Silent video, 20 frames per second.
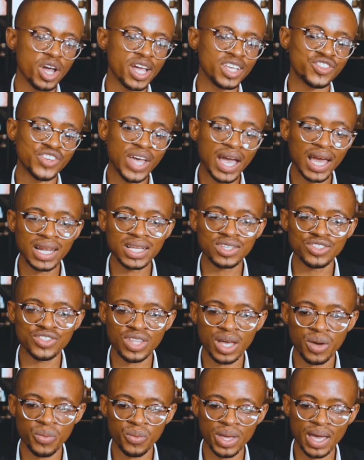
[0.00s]
a
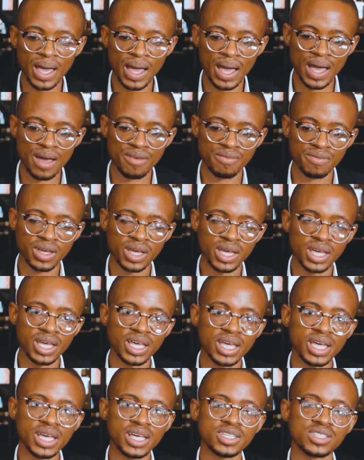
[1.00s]
challenge that we have
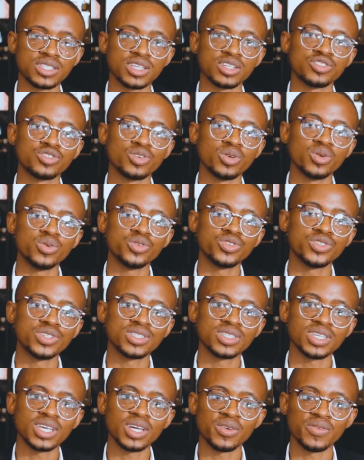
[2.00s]
is mm.
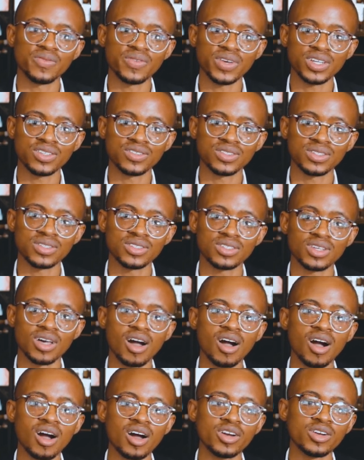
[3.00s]
solutions innovations
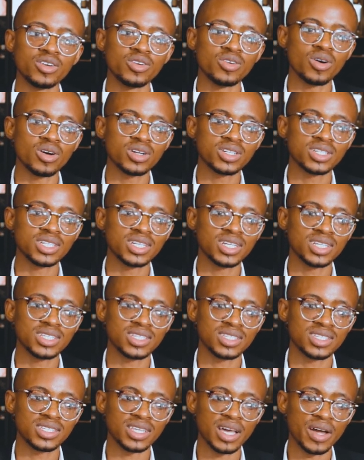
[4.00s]
are not
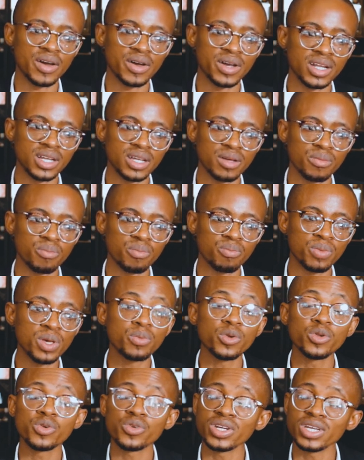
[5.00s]
necessarily
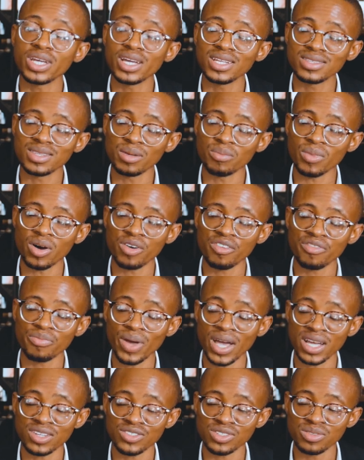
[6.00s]
people create them out of
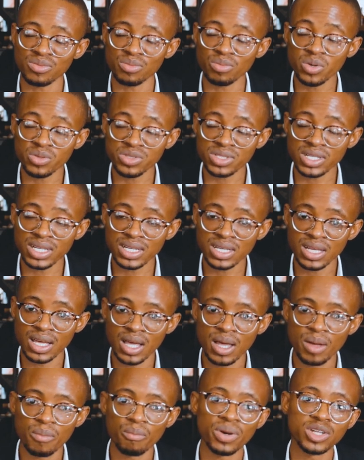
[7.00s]
passion mostly,
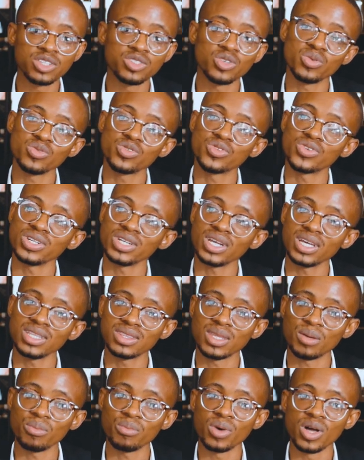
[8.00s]
but hmm. don't
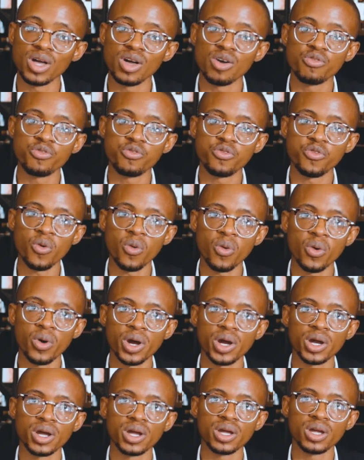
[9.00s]
create them
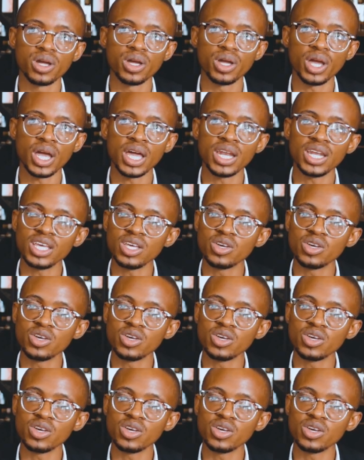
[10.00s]
for an